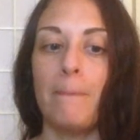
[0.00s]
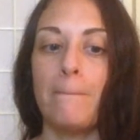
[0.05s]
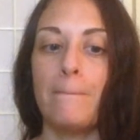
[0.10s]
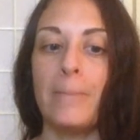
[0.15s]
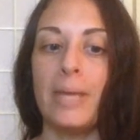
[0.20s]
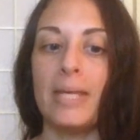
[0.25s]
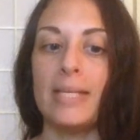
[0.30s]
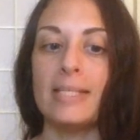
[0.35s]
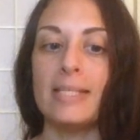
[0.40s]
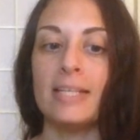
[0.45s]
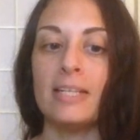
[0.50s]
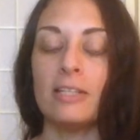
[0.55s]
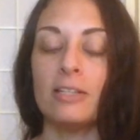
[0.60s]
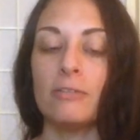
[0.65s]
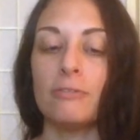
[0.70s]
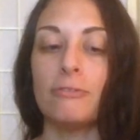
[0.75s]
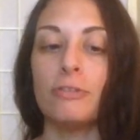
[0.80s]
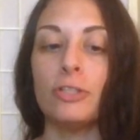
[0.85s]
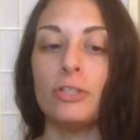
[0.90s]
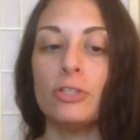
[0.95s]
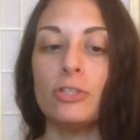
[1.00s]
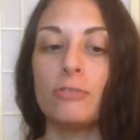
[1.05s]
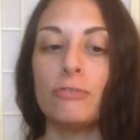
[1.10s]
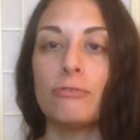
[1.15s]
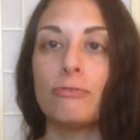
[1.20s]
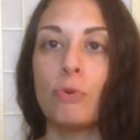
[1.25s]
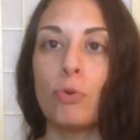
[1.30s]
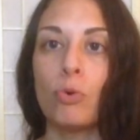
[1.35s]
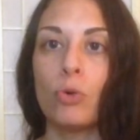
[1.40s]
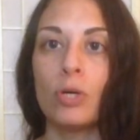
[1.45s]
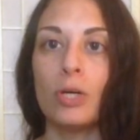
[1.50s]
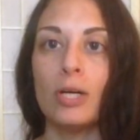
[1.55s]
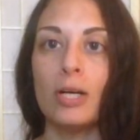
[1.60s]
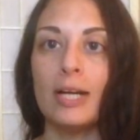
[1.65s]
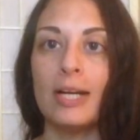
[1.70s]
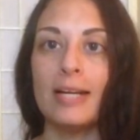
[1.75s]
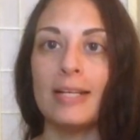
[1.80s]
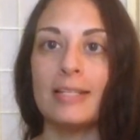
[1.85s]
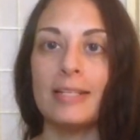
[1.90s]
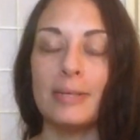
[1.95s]
the first 4,
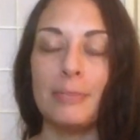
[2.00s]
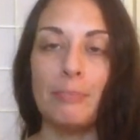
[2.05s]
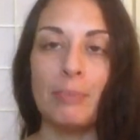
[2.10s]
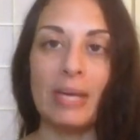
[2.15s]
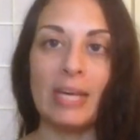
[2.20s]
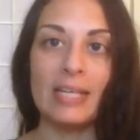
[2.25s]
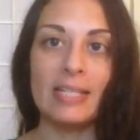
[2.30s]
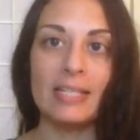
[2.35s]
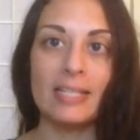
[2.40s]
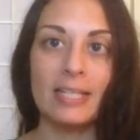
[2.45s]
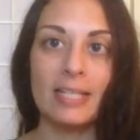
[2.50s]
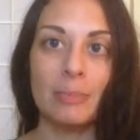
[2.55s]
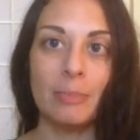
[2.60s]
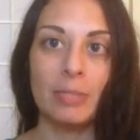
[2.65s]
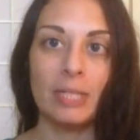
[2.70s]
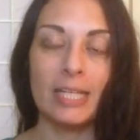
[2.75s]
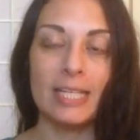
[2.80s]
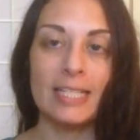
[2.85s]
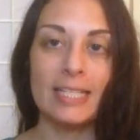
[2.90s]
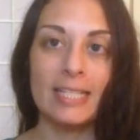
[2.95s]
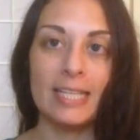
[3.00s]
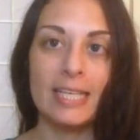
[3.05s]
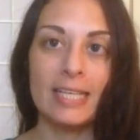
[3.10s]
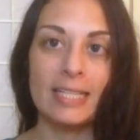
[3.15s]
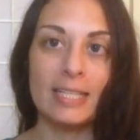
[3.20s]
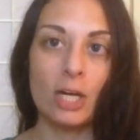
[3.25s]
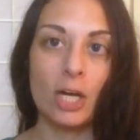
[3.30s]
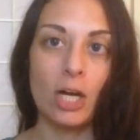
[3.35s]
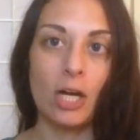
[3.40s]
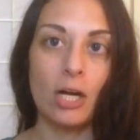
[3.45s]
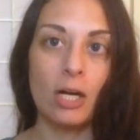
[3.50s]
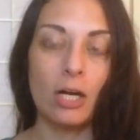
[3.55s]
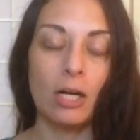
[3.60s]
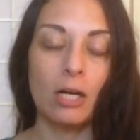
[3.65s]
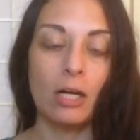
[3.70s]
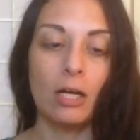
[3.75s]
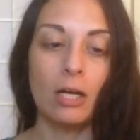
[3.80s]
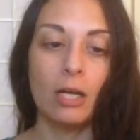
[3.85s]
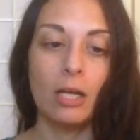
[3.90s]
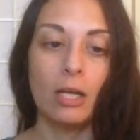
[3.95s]
and I say basic because these
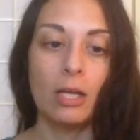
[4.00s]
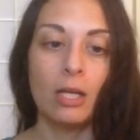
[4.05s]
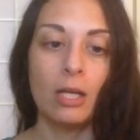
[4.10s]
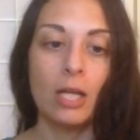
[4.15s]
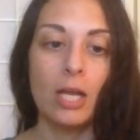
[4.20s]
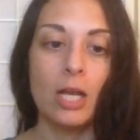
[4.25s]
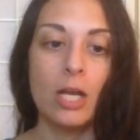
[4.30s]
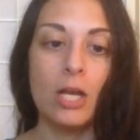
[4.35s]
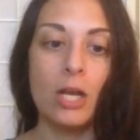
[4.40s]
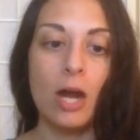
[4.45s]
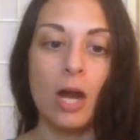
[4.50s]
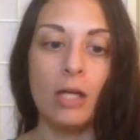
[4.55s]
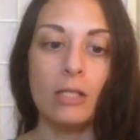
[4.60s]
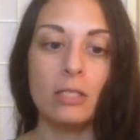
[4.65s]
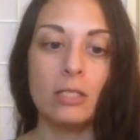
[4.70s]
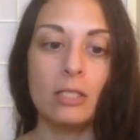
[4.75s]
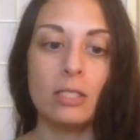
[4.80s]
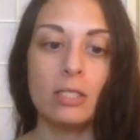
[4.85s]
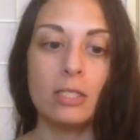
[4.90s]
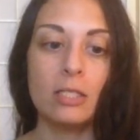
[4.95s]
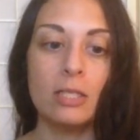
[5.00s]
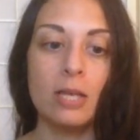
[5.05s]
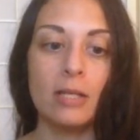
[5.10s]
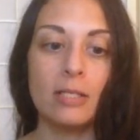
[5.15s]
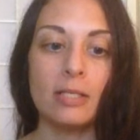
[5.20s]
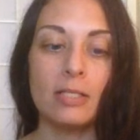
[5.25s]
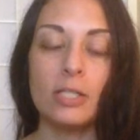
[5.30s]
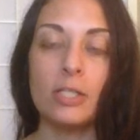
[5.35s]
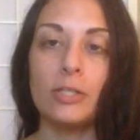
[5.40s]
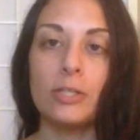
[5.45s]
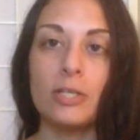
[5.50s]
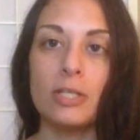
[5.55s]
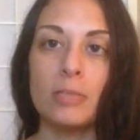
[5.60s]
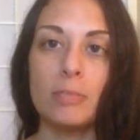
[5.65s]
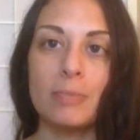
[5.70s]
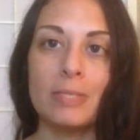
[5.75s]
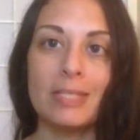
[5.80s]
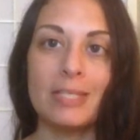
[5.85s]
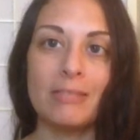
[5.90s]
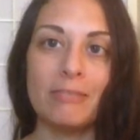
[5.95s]
are not necessarily
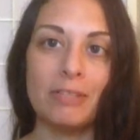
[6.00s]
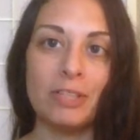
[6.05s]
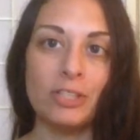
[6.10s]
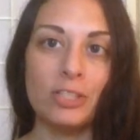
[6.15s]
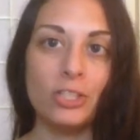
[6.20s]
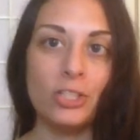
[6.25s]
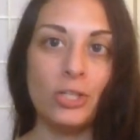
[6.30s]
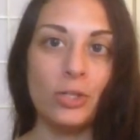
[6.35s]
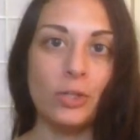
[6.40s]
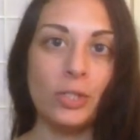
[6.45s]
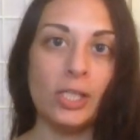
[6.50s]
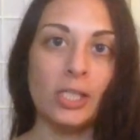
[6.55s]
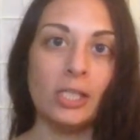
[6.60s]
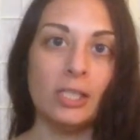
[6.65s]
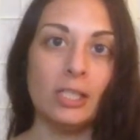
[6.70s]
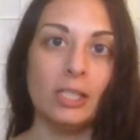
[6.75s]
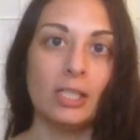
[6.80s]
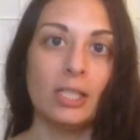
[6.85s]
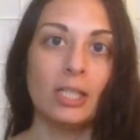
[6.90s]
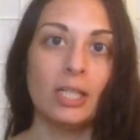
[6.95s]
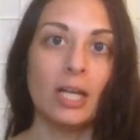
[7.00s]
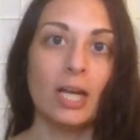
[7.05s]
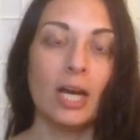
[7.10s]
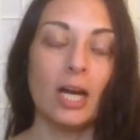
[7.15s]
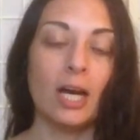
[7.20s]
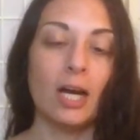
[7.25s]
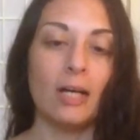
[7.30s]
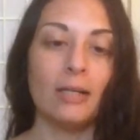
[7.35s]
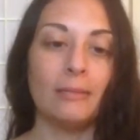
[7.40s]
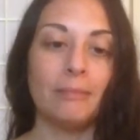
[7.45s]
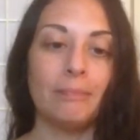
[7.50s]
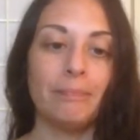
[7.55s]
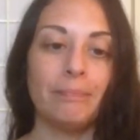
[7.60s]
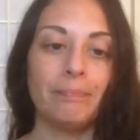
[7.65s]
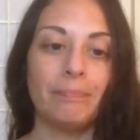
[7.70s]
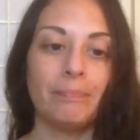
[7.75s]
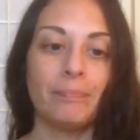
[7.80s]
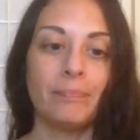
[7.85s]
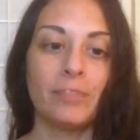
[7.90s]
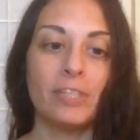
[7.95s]
specific to yoga.
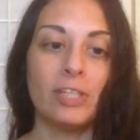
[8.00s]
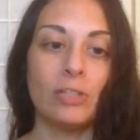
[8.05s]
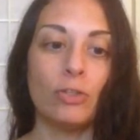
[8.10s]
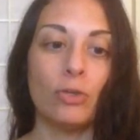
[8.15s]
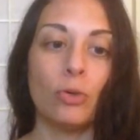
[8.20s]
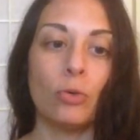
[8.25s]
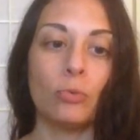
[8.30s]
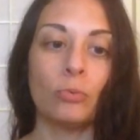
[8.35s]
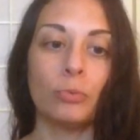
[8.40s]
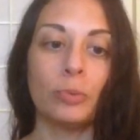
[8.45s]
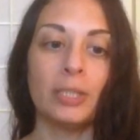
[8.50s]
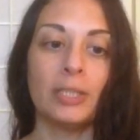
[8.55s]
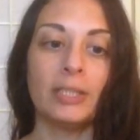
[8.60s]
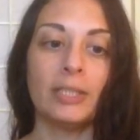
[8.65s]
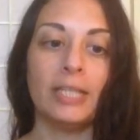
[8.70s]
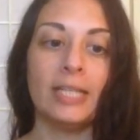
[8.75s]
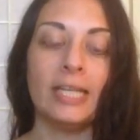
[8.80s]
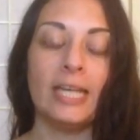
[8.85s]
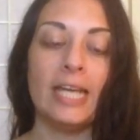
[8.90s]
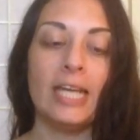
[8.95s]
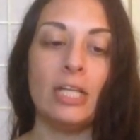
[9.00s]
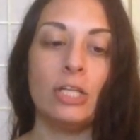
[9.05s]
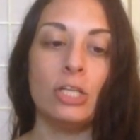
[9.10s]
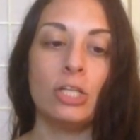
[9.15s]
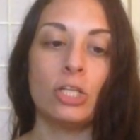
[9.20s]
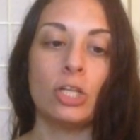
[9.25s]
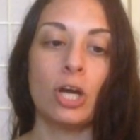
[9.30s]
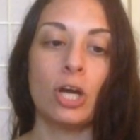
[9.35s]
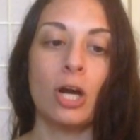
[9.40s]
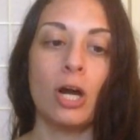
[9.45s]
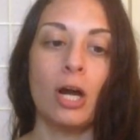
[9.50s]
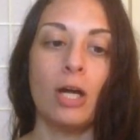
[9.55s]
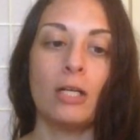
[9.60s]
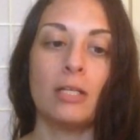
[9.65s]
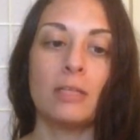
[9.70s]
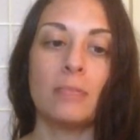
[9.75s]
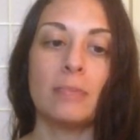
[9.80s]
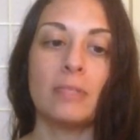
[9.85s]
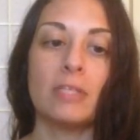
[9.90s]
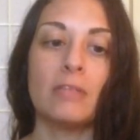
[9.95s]
They don't really hinge on a
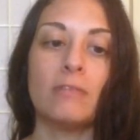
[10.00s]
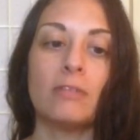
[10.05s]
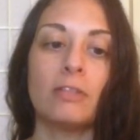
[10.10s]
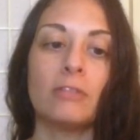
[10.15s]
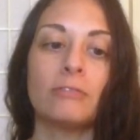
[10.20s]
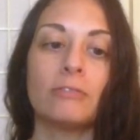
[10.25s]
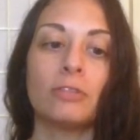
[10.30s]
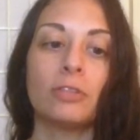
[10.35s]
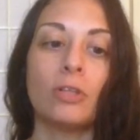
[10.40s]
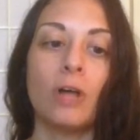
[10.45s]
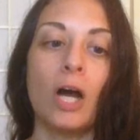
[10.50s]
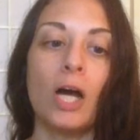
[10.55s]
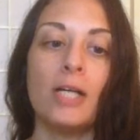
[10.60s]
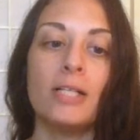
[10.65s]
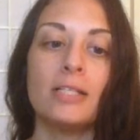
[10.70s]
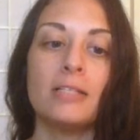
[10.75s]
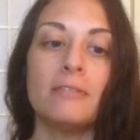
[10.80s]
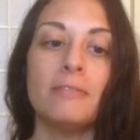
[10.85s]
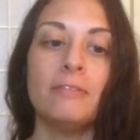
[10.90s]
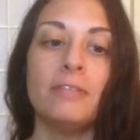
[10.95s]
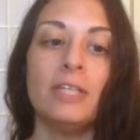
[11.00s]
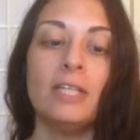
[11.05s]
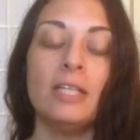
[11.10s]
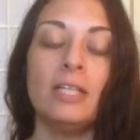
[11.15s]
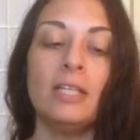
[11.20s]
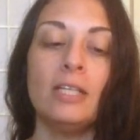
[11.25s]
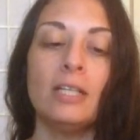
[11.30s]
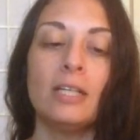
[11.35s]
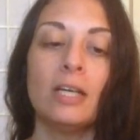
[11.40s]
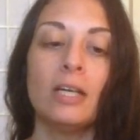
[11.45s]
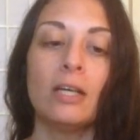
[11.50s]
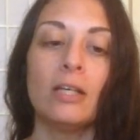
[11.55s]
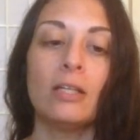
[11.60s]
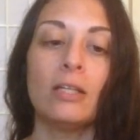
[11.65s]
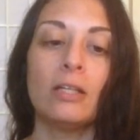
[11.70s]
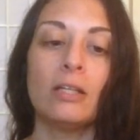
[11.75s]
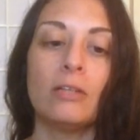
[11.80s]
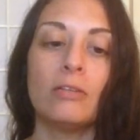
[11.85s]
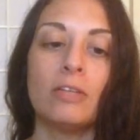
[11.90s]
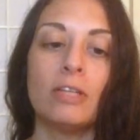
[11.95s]
specific philosophy.
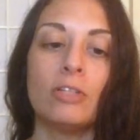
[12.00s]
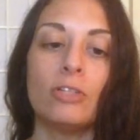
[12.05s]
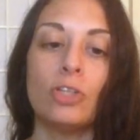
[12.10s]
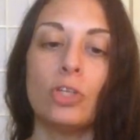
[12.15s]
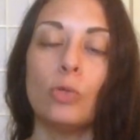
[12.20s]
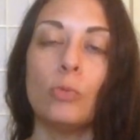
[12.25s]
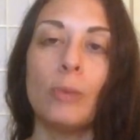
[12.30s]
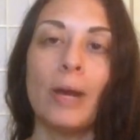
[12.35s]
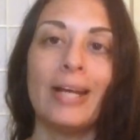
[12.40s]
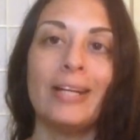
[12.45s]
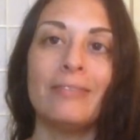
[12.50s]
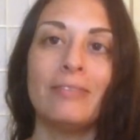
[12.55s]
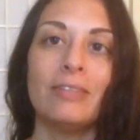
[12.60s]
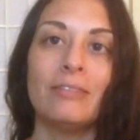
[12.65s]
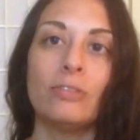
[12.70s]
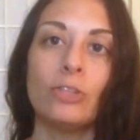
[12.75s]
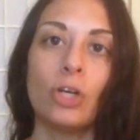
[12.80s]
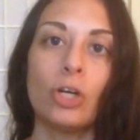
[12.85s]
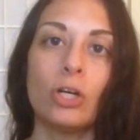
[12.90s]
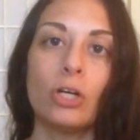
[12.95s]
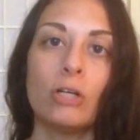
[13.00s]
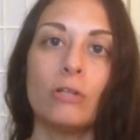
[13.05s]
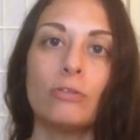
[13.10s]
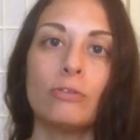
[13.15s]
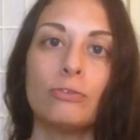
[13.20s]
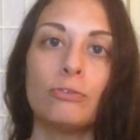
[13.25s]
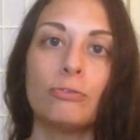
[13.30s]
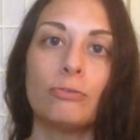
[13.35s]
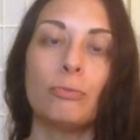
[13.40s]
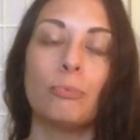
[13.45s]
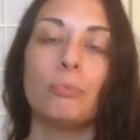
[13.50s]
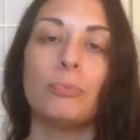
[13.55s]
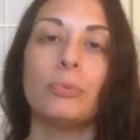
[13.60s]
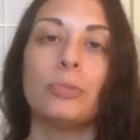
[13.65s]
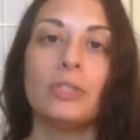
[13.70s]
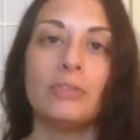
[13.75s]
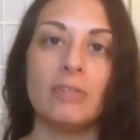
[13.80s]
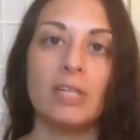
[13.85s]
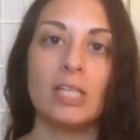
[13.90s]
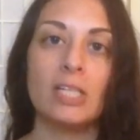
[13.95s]
They're things that you might have even heard of
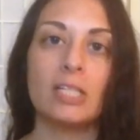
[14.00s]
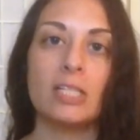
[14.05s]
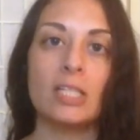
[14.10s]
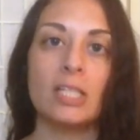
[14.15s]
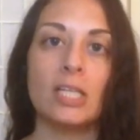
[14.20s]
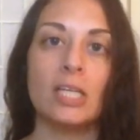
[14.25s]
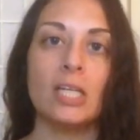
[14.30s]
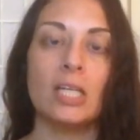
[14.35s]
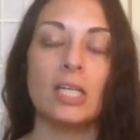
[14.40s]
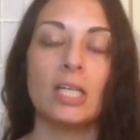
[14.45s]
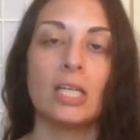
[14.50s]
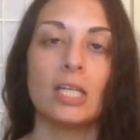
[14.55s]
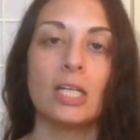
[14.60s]
previously,